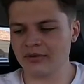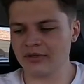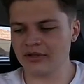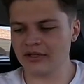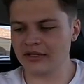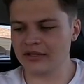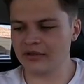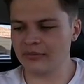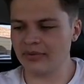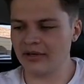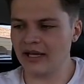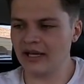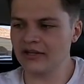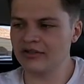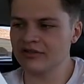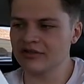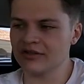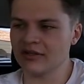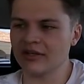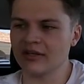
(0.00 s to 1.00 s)
but like the
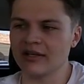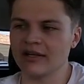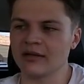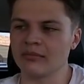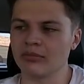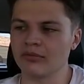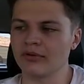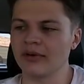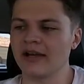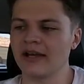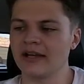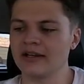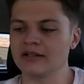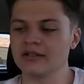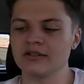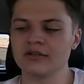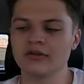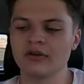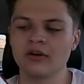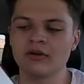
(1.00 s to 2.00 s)
pages are like brand
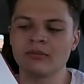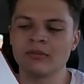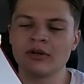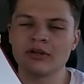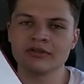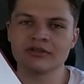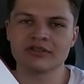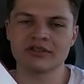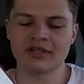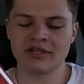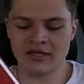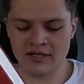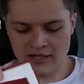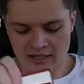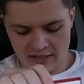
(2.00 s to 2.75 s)
new almost.